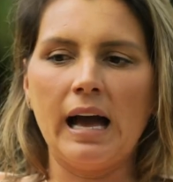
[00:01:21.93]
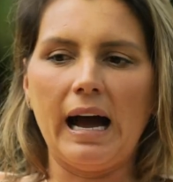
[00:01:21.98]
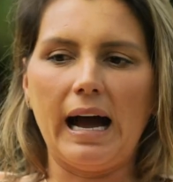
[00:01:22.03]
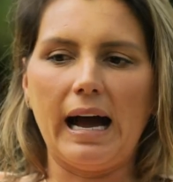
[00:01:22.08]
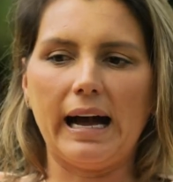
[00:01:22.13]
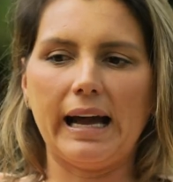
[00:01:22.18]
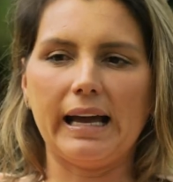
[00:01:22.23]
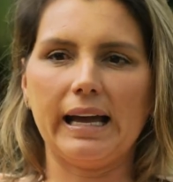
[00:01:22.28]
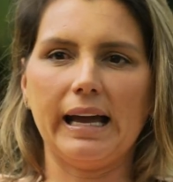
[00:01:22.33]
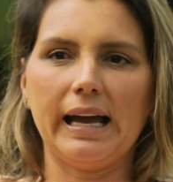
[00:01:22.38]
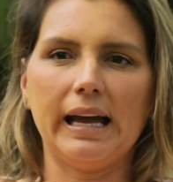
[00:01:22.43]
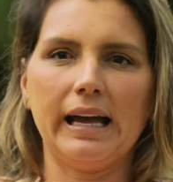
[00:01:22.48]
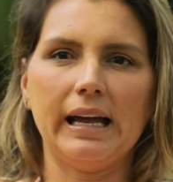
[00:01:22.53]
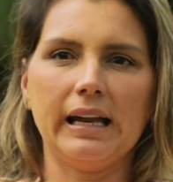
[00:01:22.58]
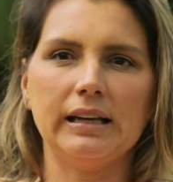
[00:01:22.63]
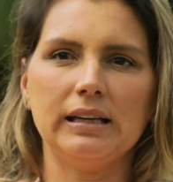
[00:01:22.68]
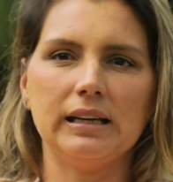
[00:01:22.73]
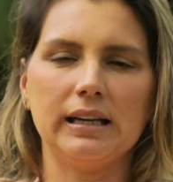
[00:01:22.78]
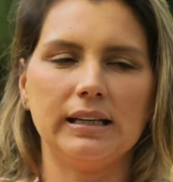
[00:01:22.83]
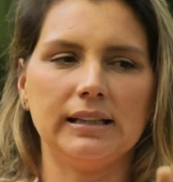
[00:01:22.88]
I
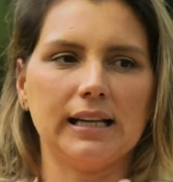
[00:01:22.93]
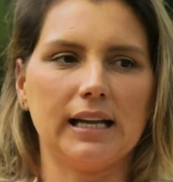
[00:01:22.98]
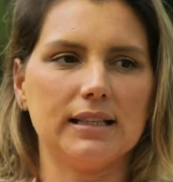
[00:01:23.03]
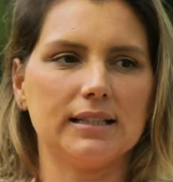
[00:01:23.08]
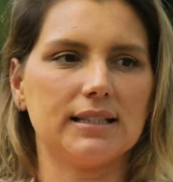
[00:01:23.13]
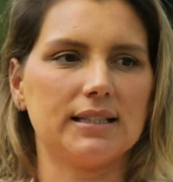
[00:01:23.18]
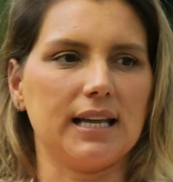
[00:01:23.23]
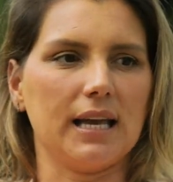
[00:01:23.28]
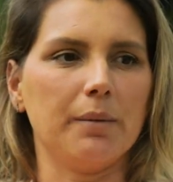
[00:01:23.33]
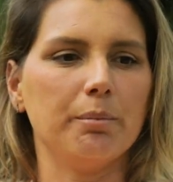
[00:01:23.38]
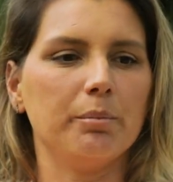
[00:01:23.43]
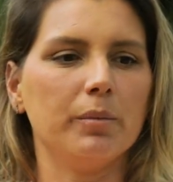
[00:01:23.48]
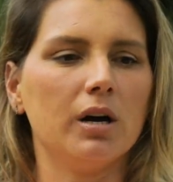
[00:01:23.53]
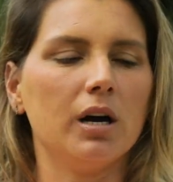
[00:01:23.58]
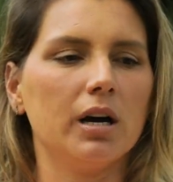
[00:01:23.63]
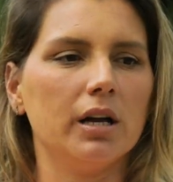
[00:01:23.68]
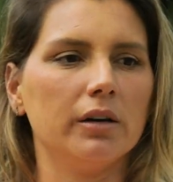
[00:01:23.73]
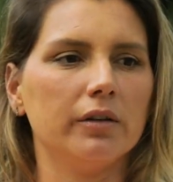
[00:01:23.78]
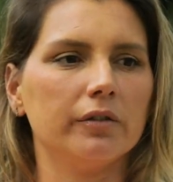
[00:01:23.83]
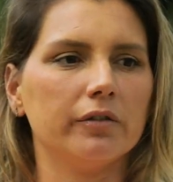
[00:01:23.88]
had, in that same
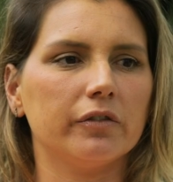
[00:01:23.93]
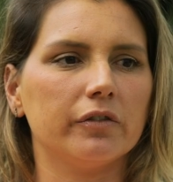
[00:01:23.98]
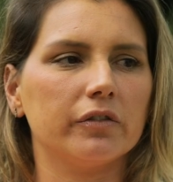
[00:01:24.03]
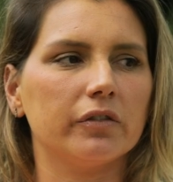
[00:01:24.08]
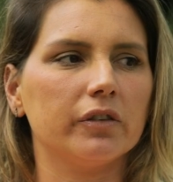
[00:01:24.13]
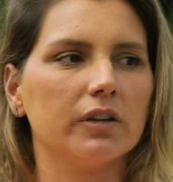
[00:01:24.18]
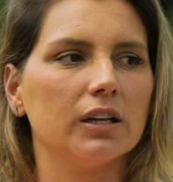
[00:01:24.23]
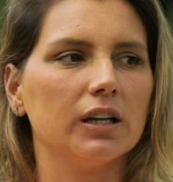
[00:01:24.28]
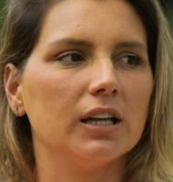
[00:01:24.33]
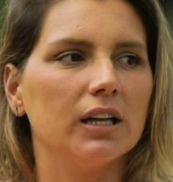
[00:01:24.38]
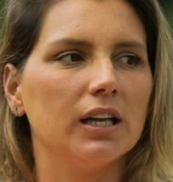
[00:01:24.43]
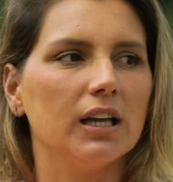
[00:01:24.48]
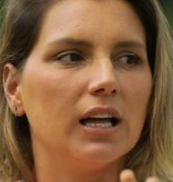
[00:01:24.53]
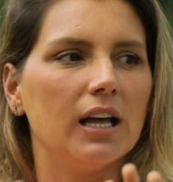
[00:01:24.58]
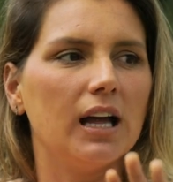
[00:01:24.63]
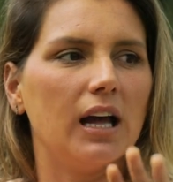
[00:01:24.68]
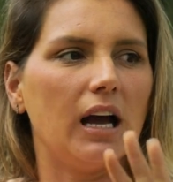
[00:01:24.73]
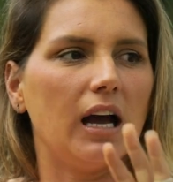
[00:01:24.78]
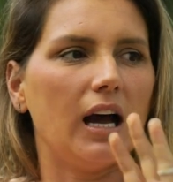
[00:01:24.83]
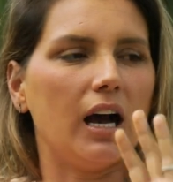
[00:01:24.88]
month,
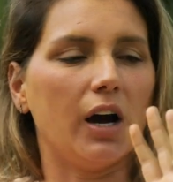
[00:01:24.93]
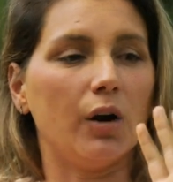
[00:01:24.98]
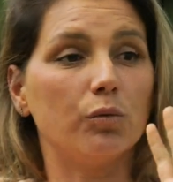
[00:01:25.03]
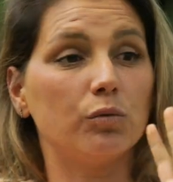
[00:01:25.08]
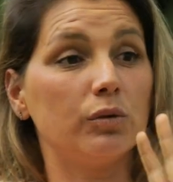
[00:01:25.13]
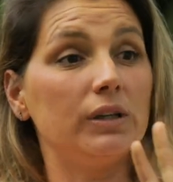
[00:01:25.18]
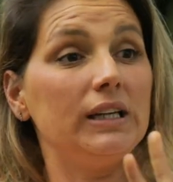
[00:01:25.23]
a